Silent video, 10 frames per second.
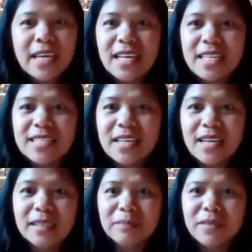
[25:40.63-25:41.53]
It's
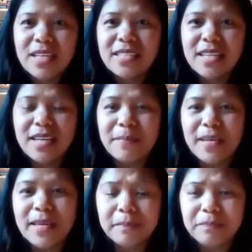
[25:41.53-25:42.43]
gonna
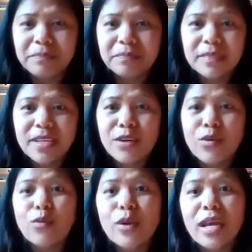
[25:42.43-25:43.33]
be, you
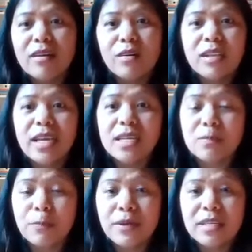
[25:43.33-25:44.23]
know, we are all
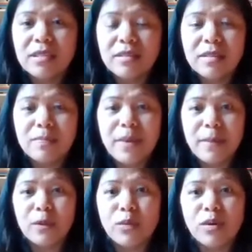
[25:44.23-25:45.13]
expert on the
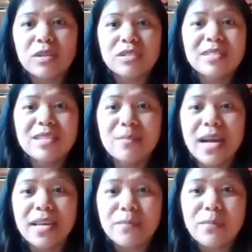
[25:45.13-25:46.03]
paperwork, on the
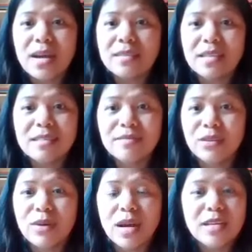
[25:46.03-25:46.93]
buying process for
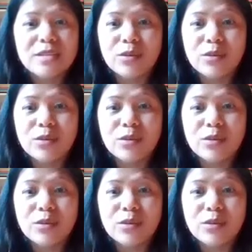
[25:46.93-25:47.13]
you guys.